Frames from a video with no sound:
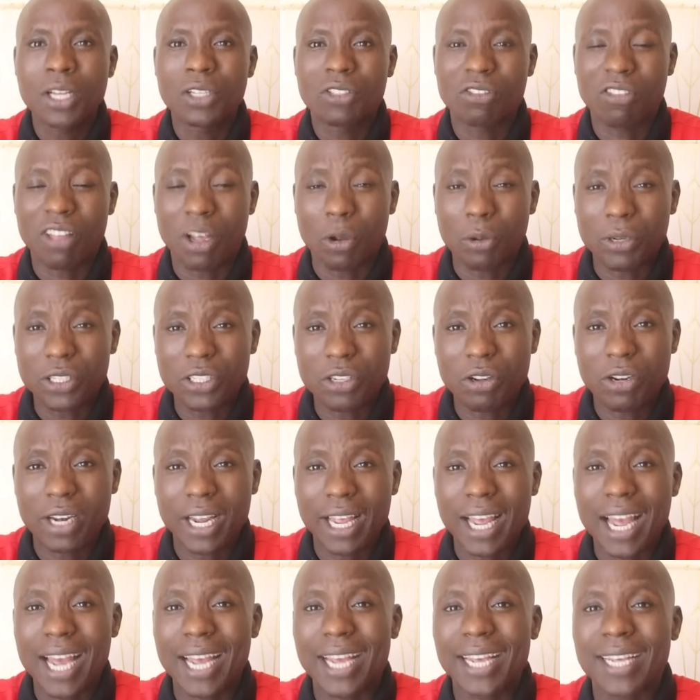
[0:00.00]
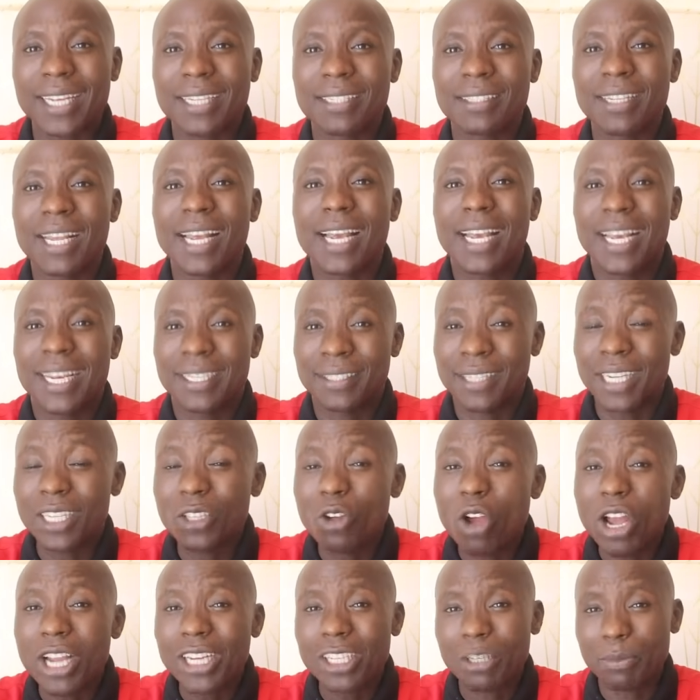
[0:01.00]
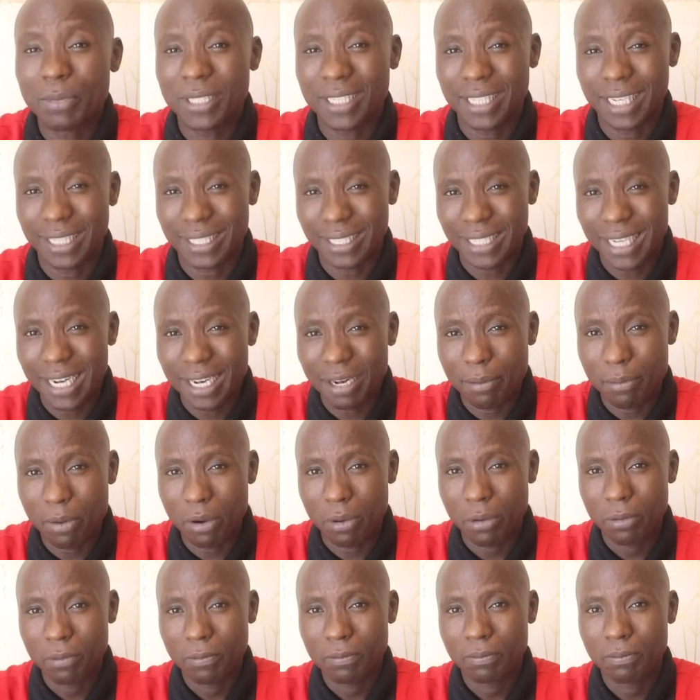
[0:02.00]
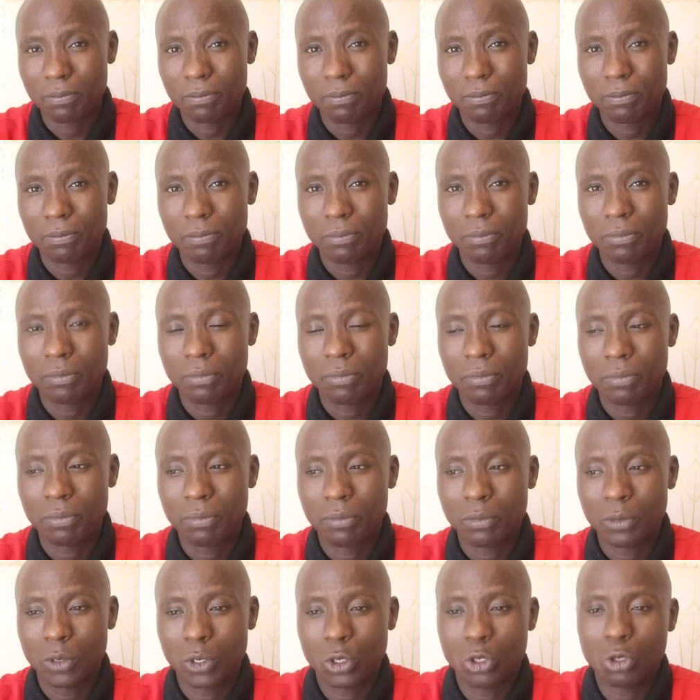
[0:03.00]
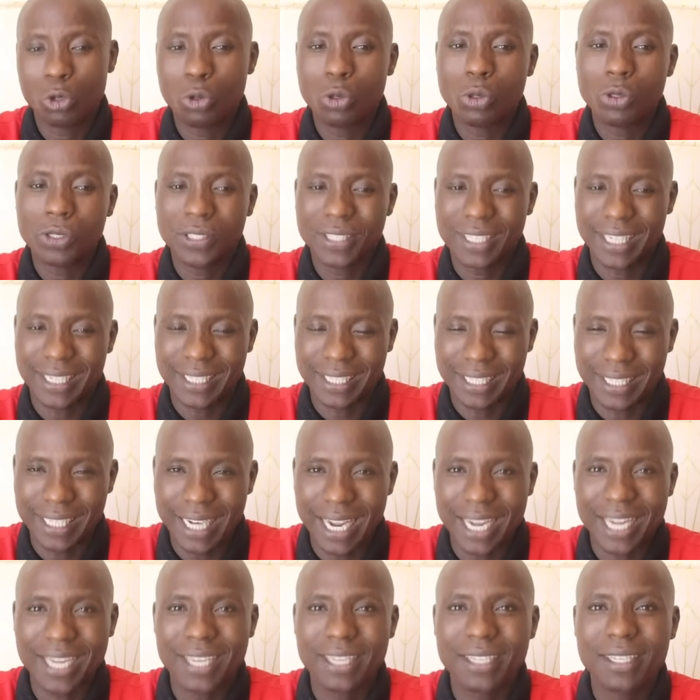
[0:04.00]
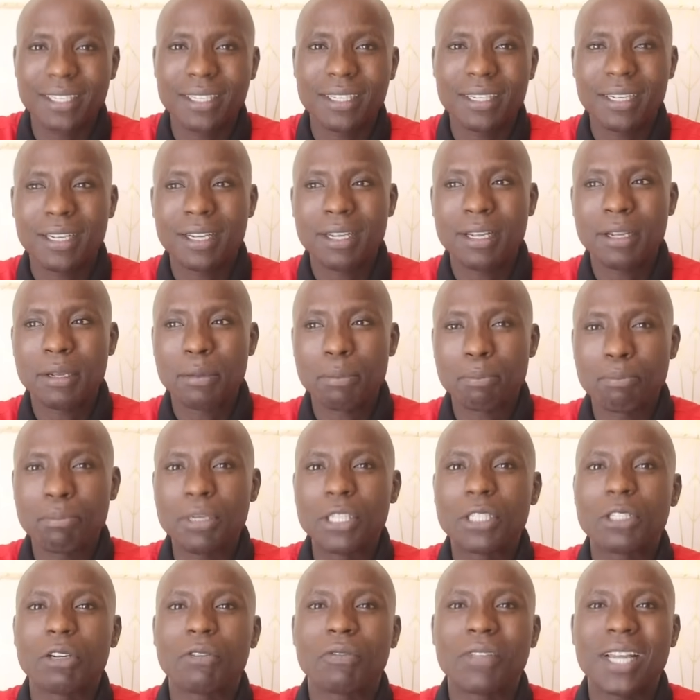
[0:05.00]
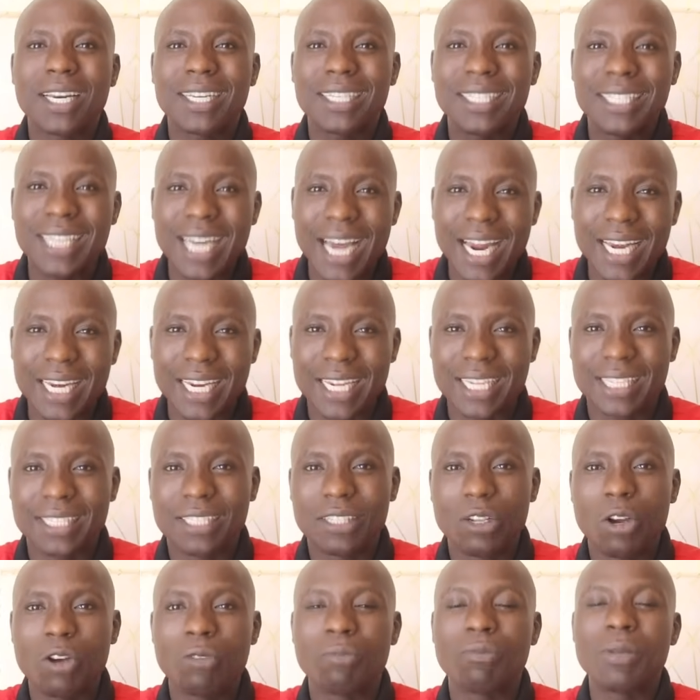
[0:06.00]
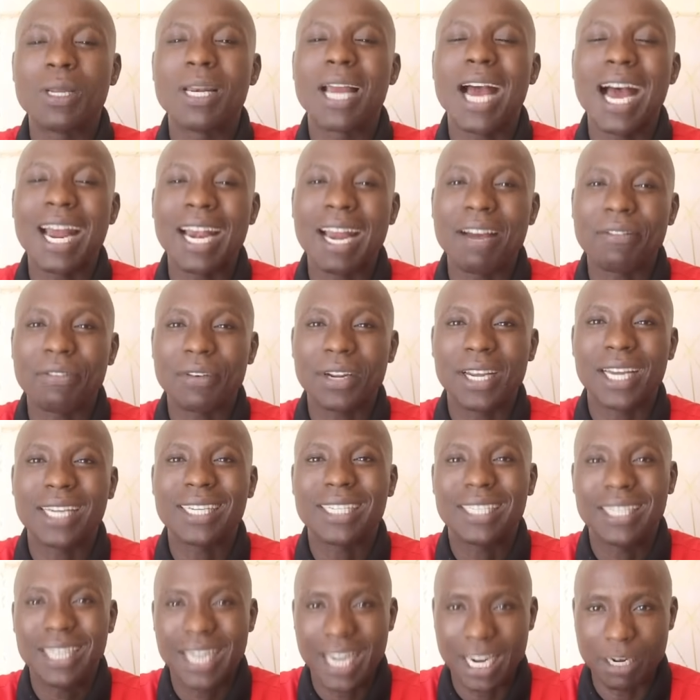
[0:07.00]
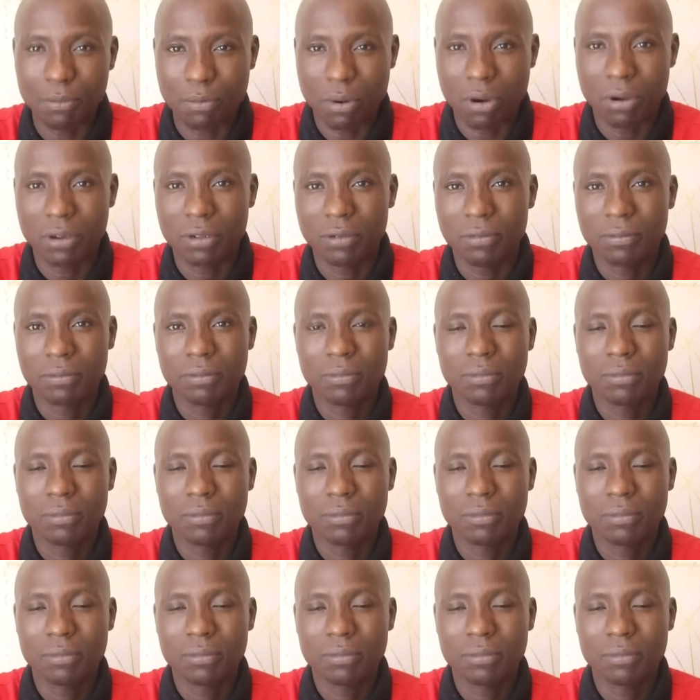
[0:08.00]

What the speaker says: So the question here is it going to be sustainable to sustain a bit of that dalliance of being an African head boy?